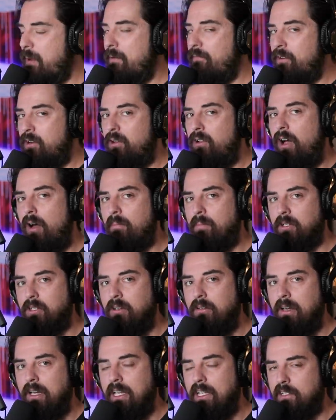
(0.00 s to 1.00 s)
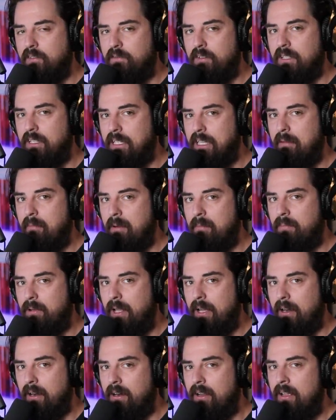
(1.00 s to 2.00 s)
pivotal opportunities for the demon
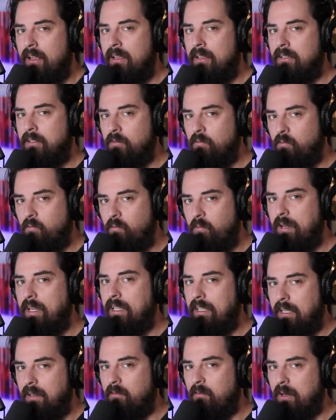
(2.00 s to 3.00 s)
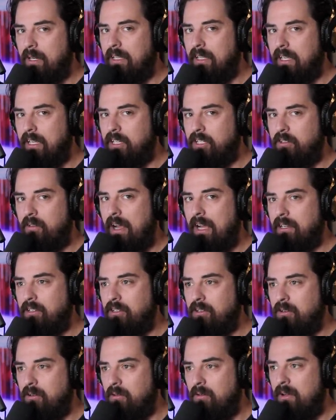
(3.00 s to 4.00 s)
player to really, really try
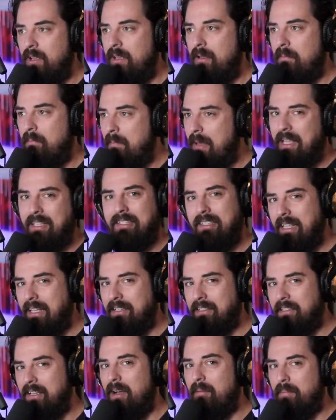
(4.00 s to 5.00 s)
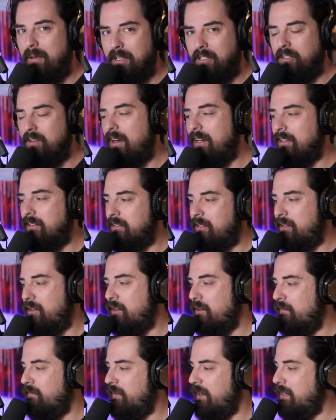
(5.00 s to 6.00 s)
to mess things up and try to
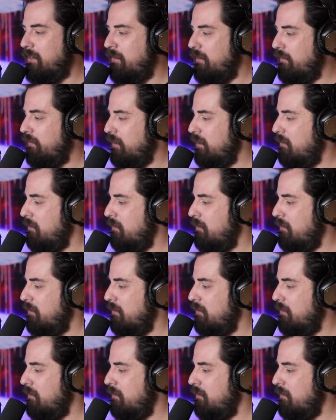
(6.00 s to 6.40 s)
secure victory for